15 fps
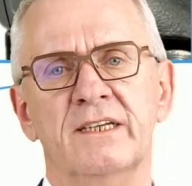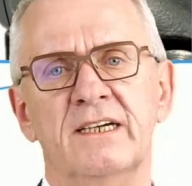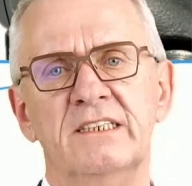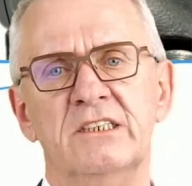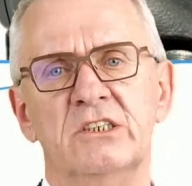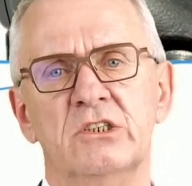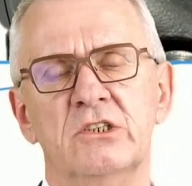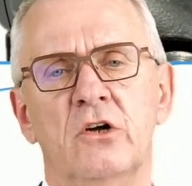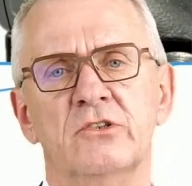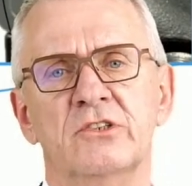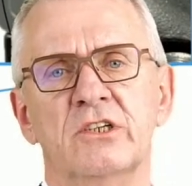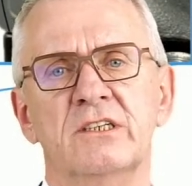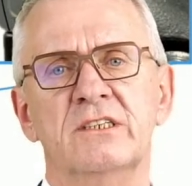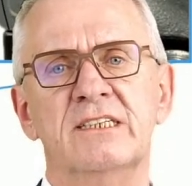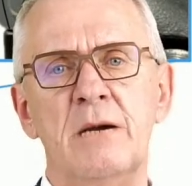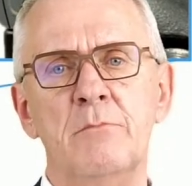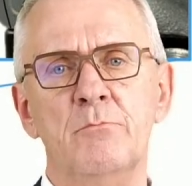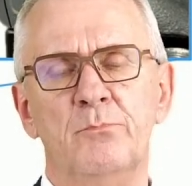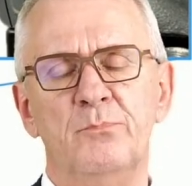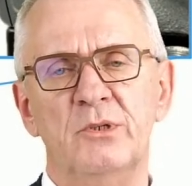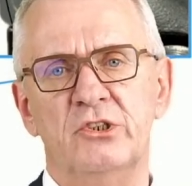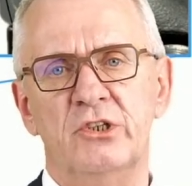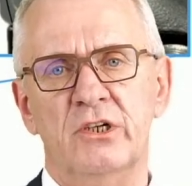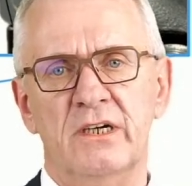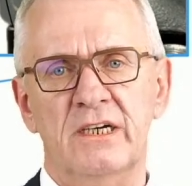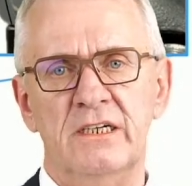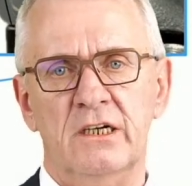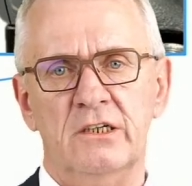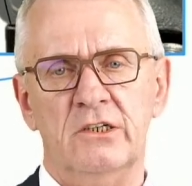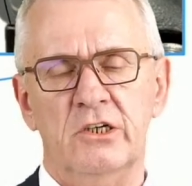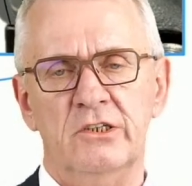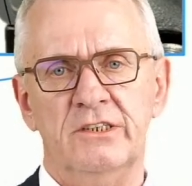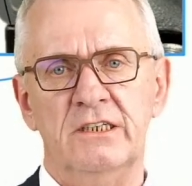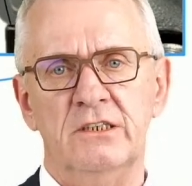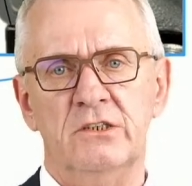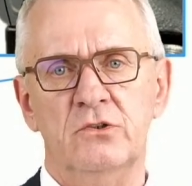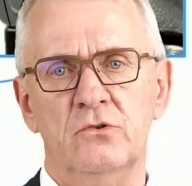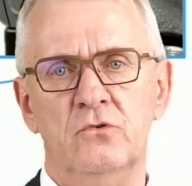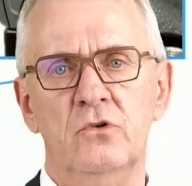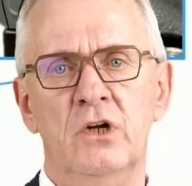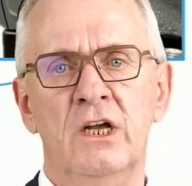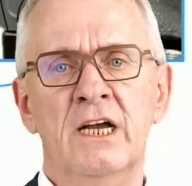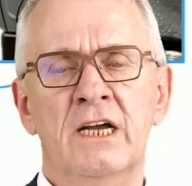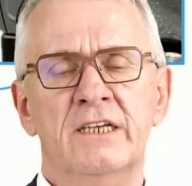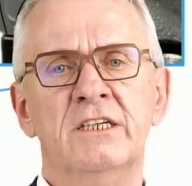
There is not a temperature in the cutting tool.